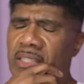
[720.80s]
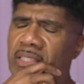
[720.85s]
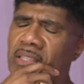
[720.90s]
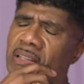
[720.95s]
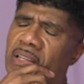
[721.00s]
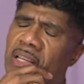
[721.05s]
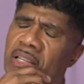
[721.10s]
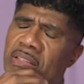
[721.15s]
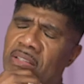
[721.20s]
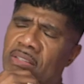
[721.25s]
at the
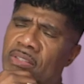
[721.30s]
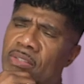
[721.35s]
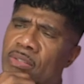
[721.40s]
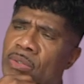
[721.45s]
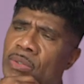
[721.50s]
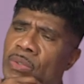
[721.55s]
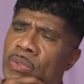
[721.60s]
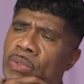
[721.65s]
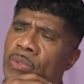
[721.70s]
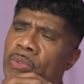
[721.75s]
at the
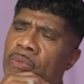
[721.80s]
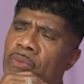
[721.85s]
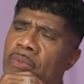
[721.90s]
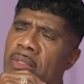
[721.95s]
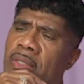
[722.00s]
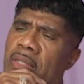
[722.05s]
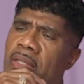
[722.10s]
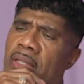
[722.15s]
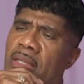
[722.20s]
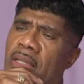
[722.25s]
school,
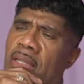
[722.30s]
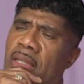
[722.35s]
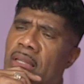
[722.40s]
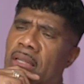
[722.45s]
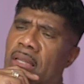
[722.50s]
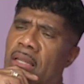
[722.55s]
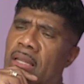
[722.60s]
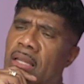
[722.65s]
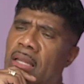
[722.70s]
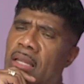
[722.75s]

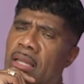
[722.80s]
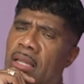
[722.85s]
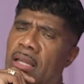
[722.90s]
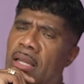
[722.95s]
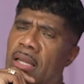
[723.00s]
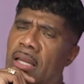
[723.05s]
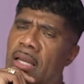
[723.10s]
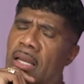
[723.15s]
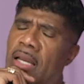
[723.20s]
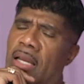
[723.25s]

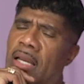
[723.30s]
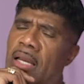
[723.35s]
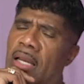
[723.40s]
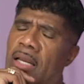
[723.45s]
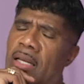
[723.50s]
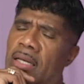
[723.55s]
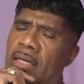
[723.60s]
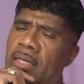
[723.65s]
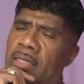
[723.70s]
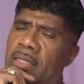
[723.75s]

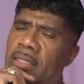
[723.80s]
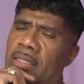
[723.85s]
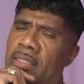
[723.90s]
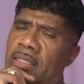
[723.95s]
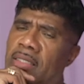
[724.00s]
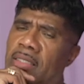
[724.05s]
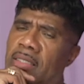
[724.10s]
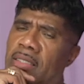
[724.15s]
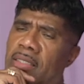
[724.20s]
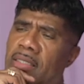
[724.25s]
and
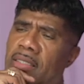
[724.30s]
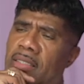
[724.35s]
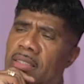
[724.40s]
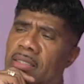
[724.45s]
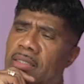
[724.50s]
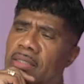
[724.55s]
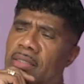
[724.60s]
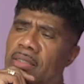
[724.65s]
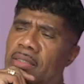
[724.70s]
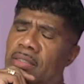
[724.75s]

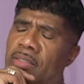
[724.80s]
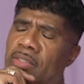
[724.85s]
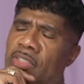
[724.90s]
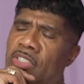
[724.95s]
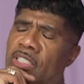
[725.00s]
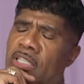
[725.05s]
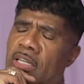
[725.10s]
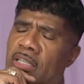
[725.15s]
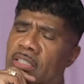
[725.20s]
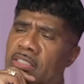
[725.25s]

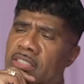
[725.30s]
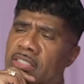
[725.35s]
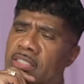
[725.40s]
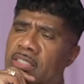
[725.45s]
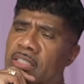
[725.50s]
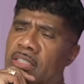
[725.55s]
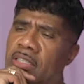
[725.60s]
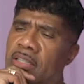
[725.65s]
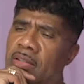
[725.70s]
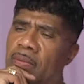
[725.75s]

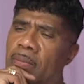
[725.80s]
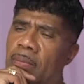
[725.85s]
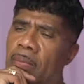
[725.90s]
jealousy